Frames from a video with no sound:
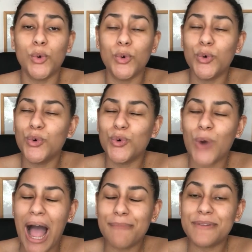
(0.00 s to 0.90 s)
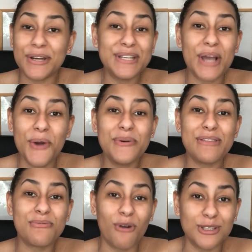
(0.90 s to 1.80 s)
Ooh, I'm gonna go
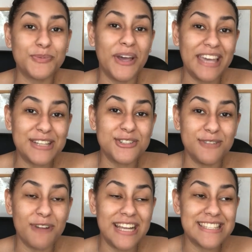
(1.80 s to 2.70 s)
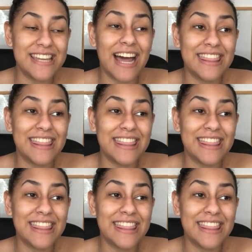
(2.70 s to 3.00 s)
with Rosberg Extreme Racing.